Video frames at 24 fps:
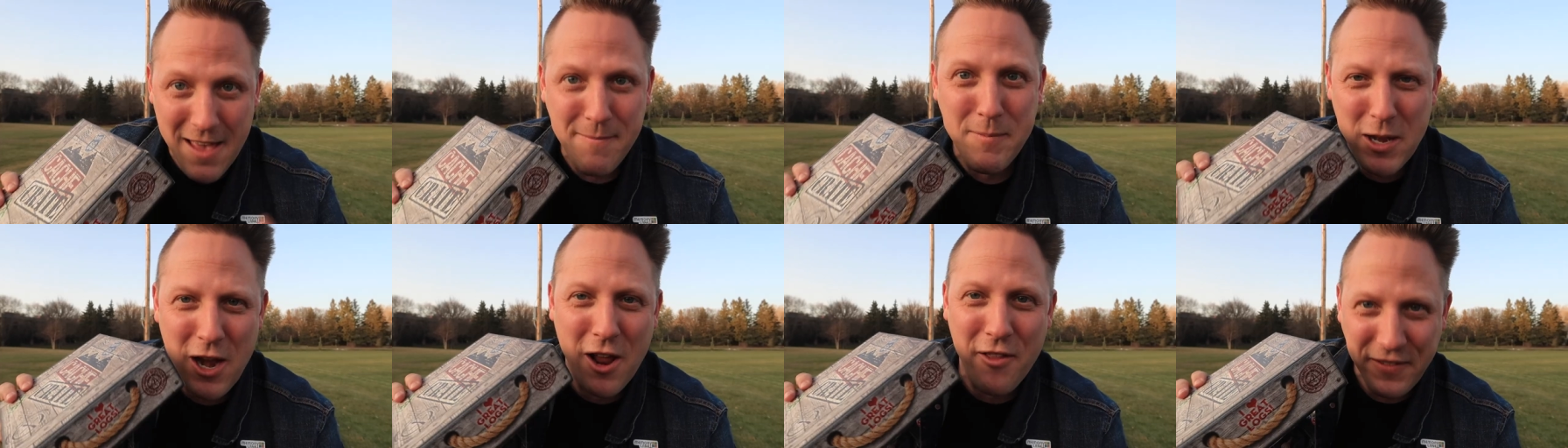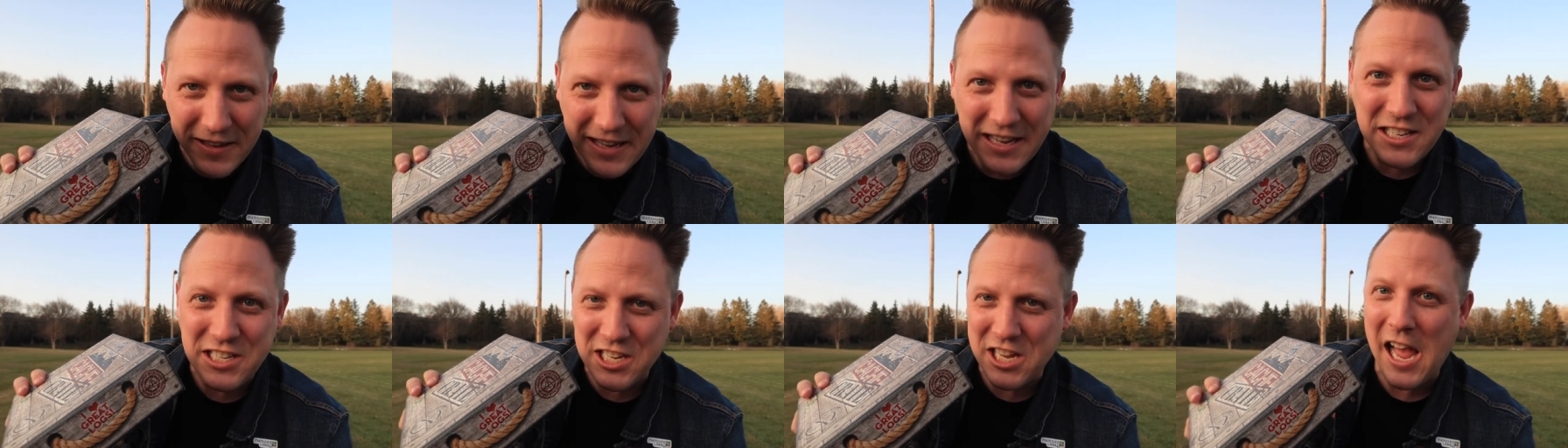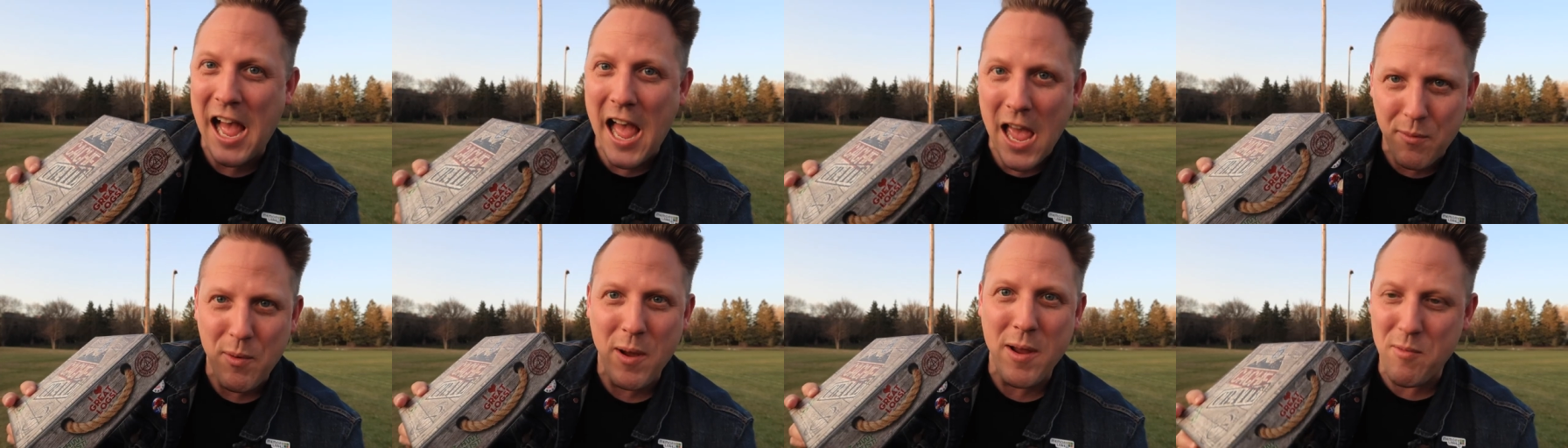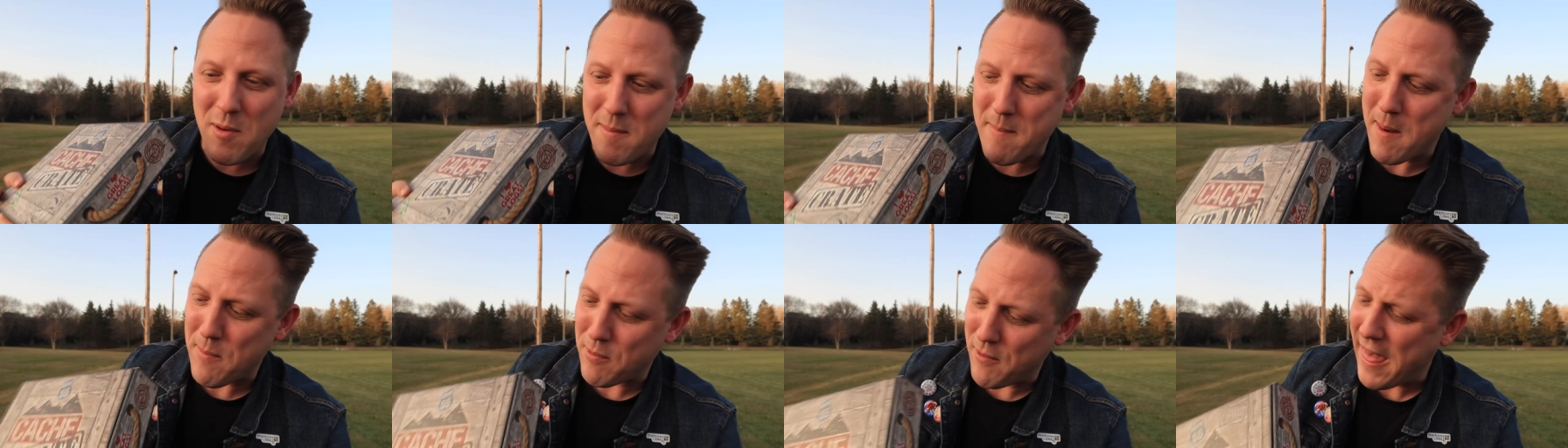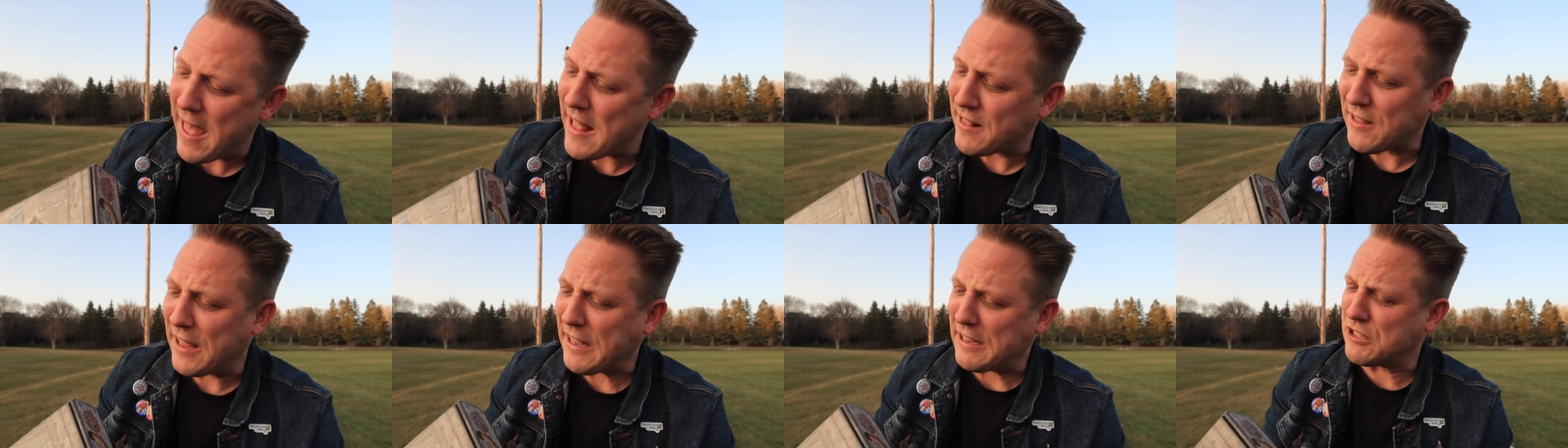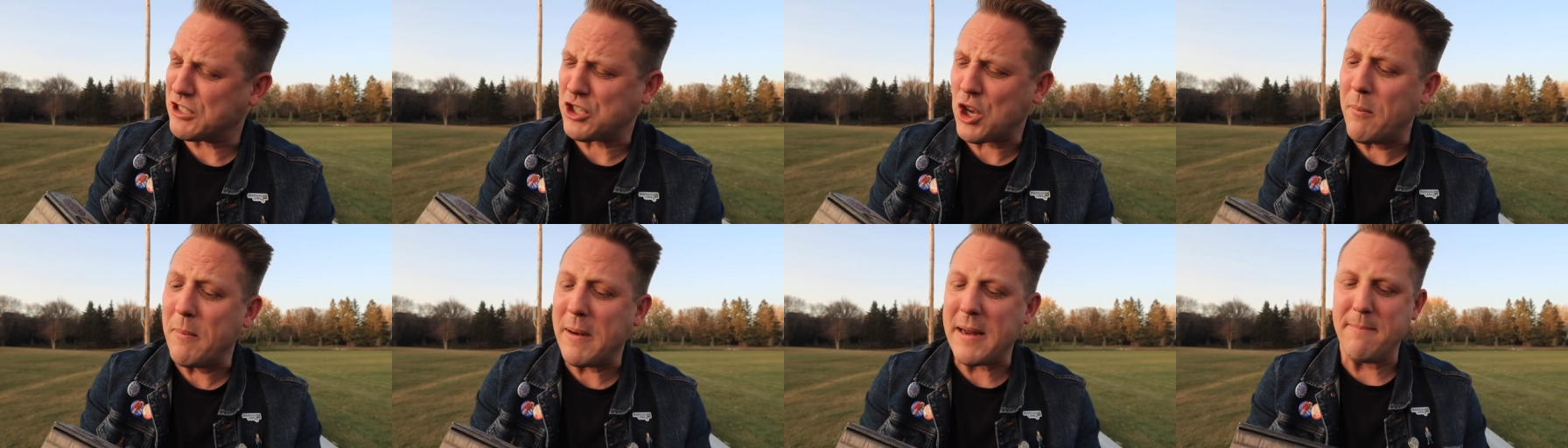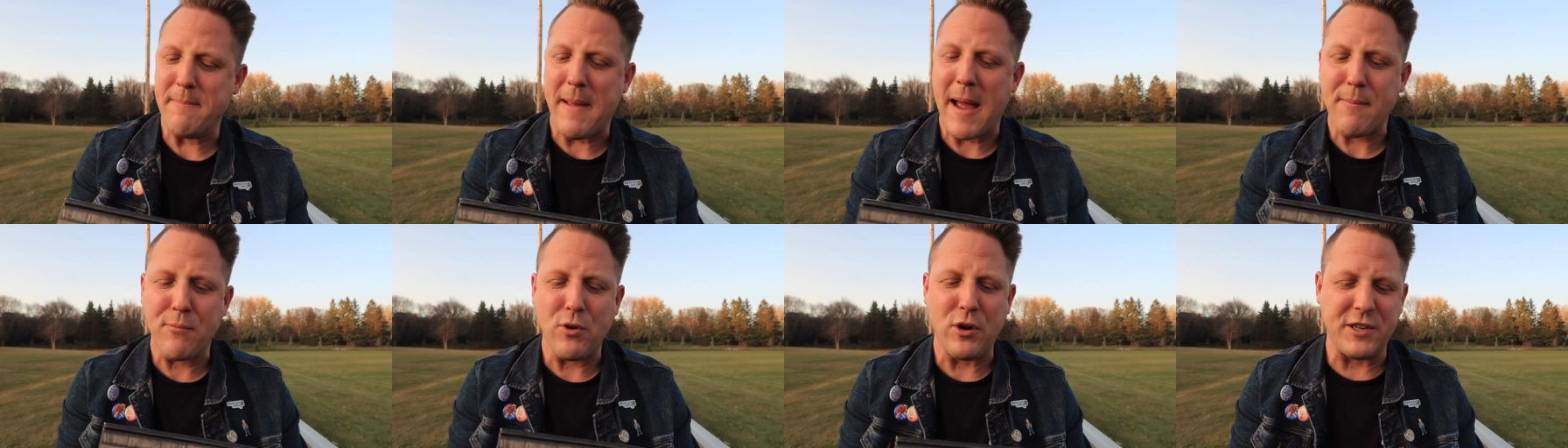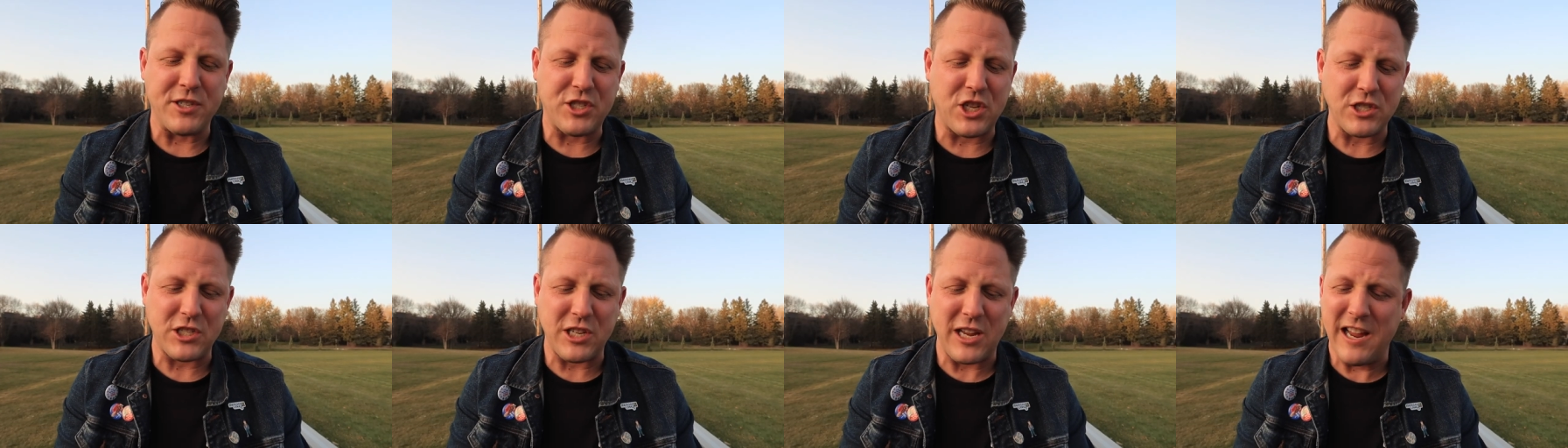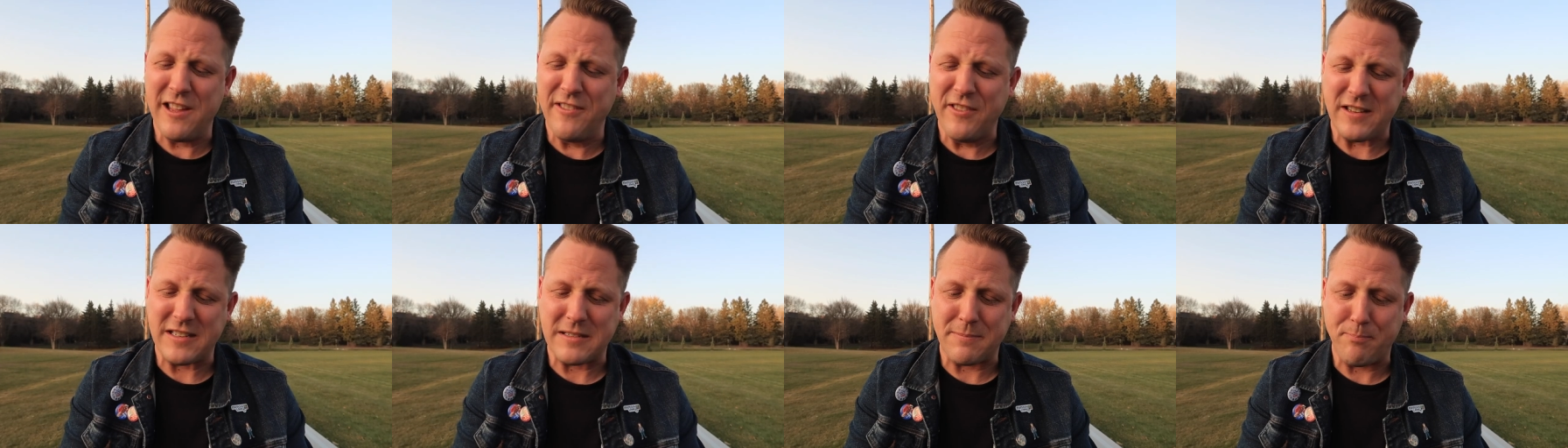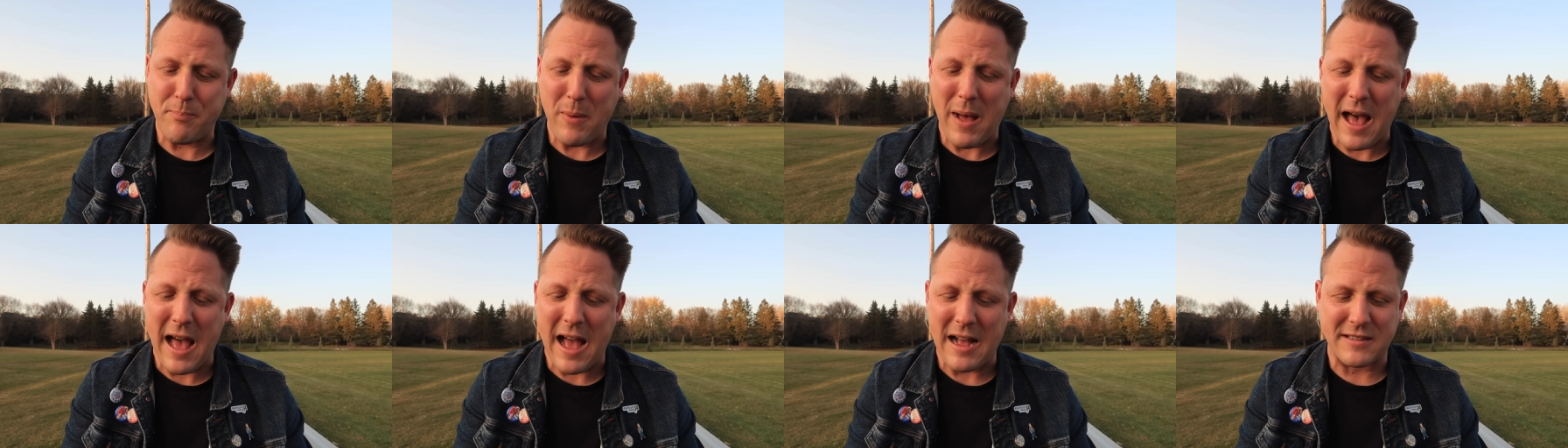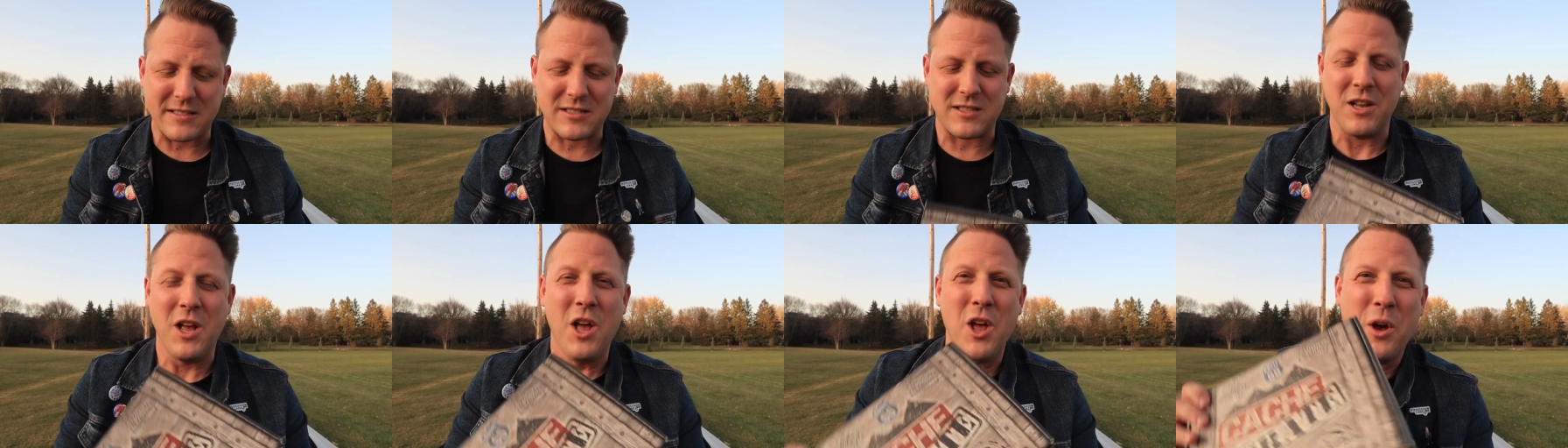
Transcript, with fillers: I've been on the ET Highway, remember that? Like so many memories just in this box.